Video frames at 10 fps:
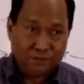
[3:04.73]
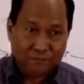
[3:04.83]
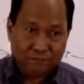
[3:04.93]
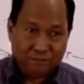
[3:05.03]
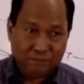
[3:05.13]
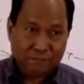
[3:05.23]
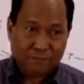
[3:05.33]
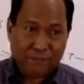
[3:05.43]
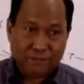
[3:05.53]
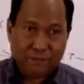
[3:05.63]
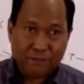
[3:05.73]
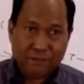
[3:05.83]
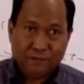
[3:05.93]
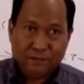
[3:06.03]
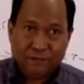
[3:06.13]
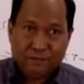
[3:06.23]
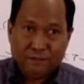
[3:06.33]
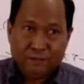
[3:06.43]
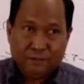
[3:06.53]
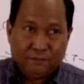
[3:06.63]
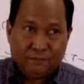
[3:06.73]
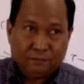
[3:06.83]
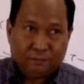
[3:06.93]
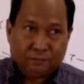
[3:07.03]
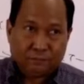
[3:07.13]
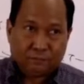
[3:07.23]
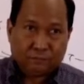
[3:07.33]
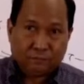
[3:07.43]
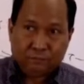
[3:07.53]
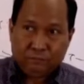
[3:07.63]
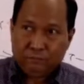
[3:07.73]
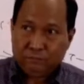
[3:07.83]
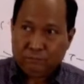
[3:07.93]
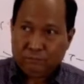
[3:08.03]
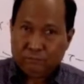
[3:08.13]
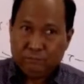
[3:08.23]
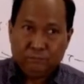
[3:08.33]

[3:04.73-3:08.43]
Nobody speaks.